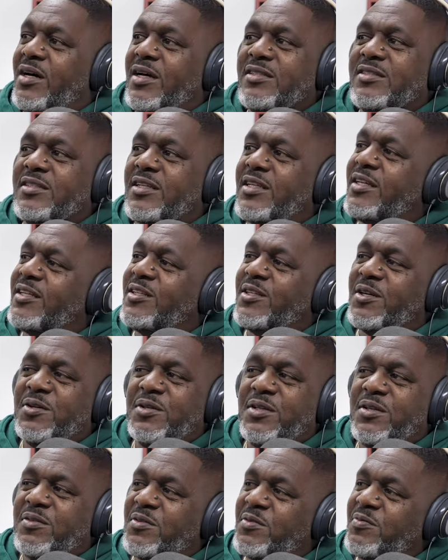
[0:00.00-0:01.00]
a hustler, it
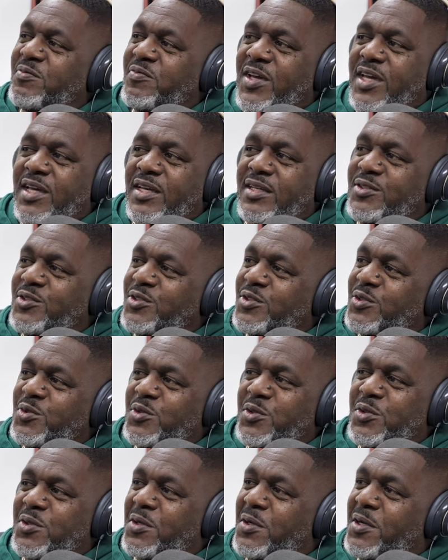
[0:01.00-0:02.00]
don't even phase you.
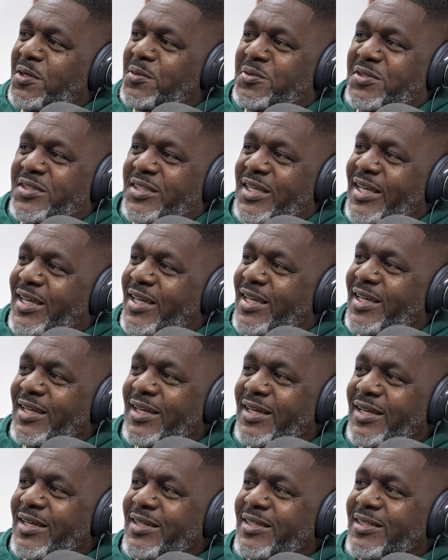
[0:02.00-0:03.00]
You know what I'm saying? It's
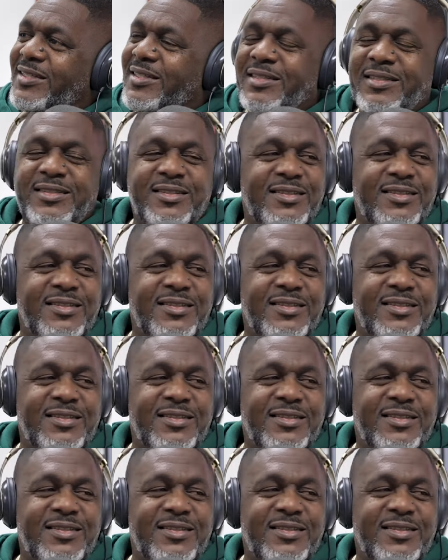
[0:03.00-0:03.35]
an investment.